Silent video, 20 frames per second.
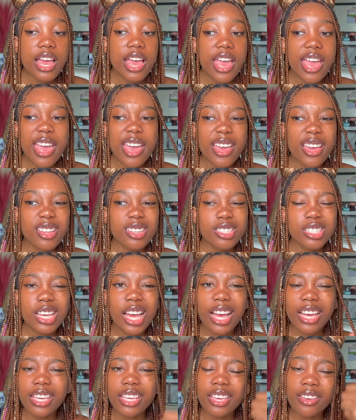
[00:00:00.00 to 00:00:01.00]
and
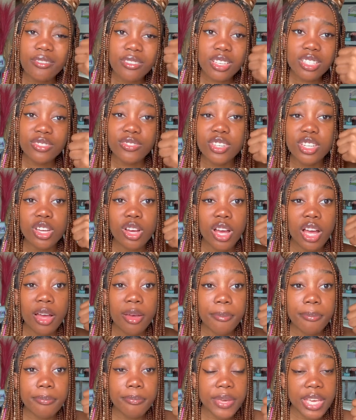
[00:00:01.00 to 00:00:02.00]
yeah, give this video a
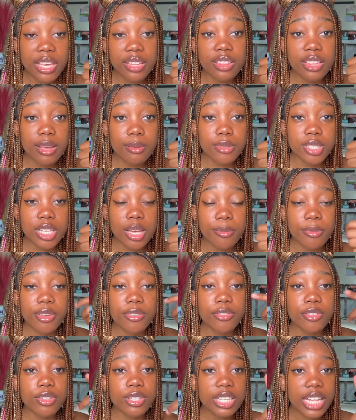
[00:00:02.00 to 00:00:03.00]
big thumbs up
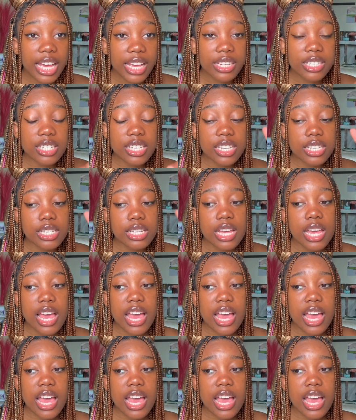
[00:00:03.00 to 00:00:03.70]
if you liked it,